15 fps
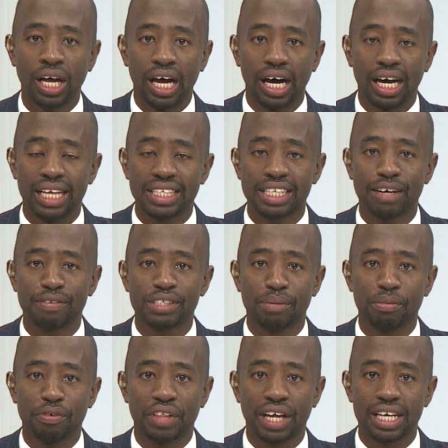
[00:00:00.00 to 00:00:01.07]
Let's have
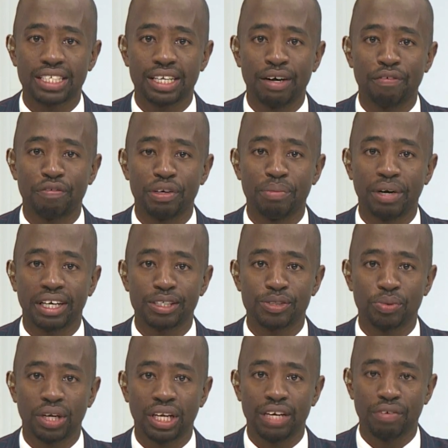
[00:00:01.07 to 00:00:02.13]
some of that feedback as well,